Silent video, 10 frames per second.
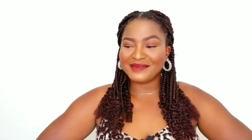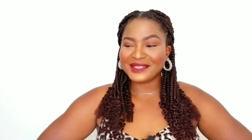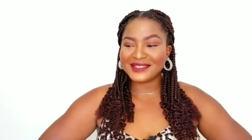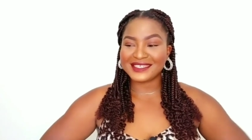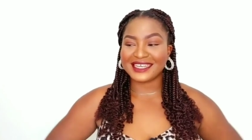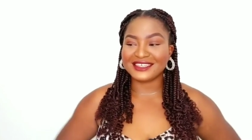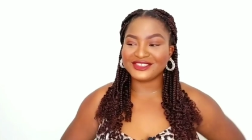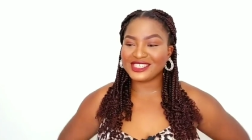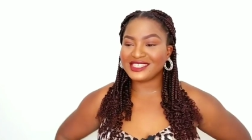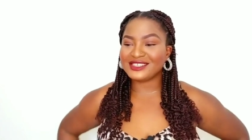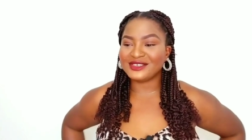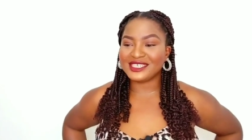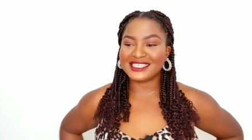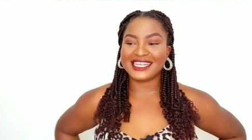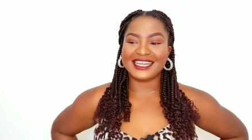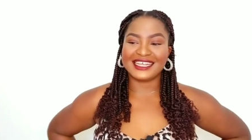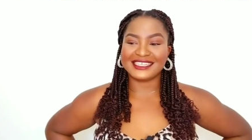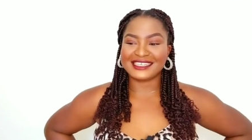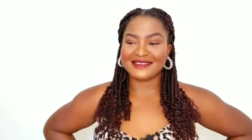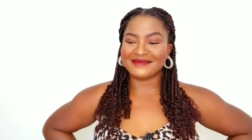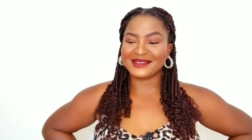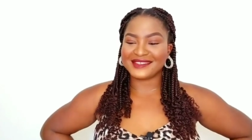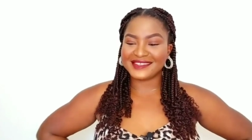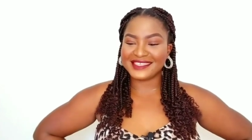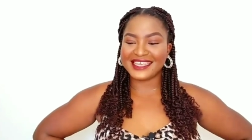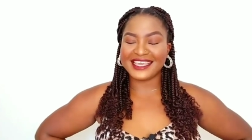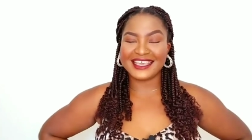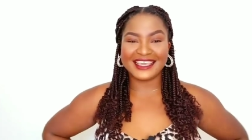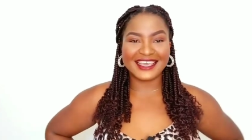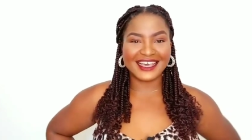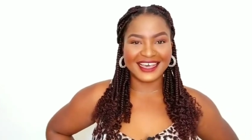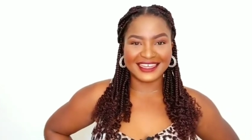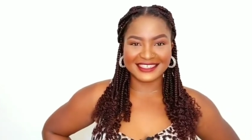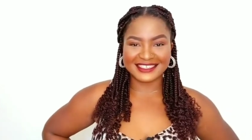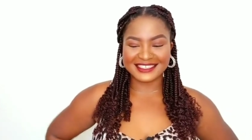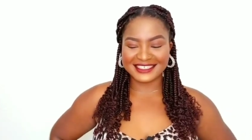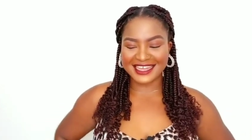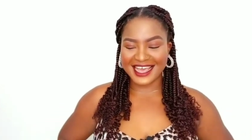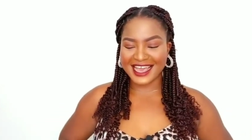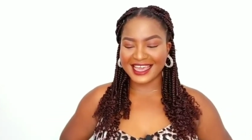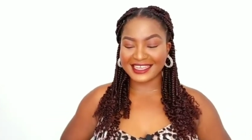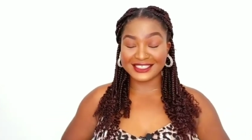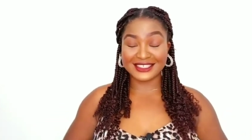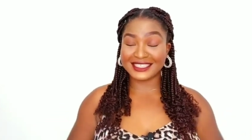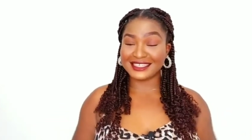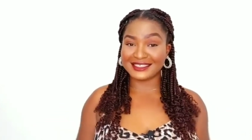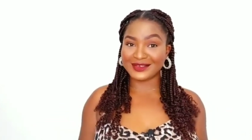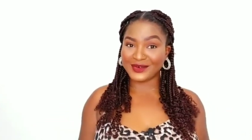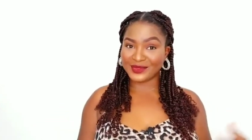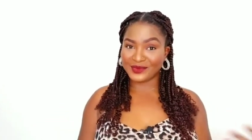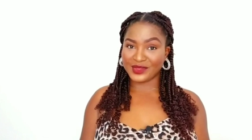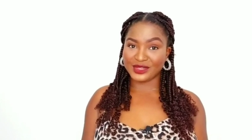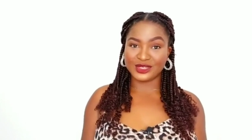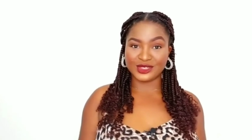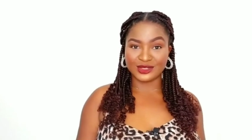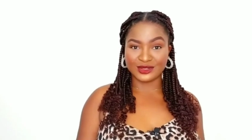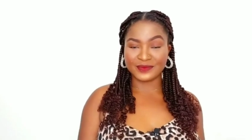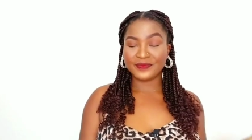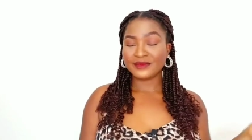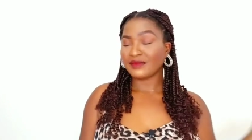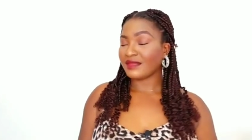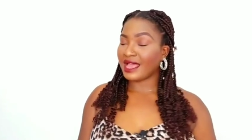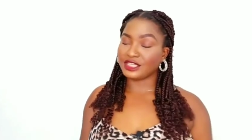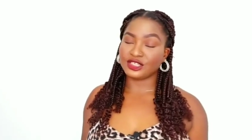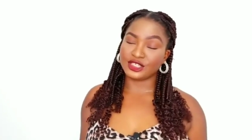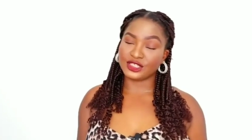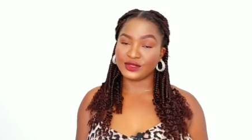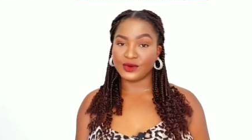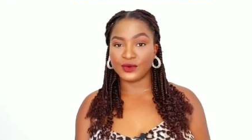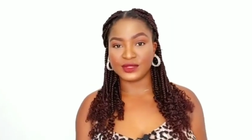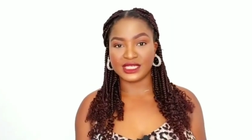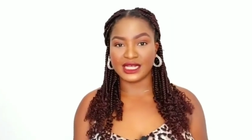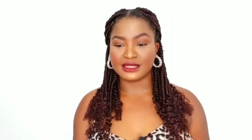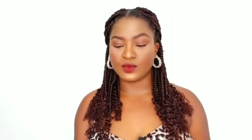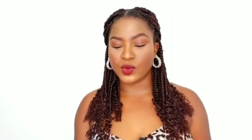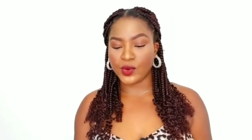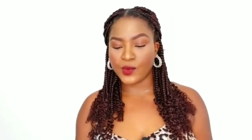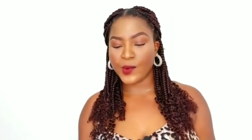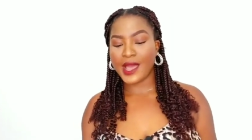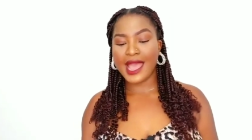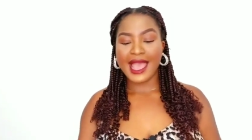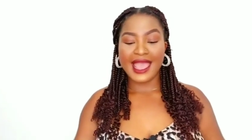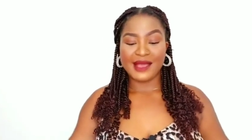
the Beatles are great storytellers, I must say, and I enjoyed this all the way through. I trust you all did as well.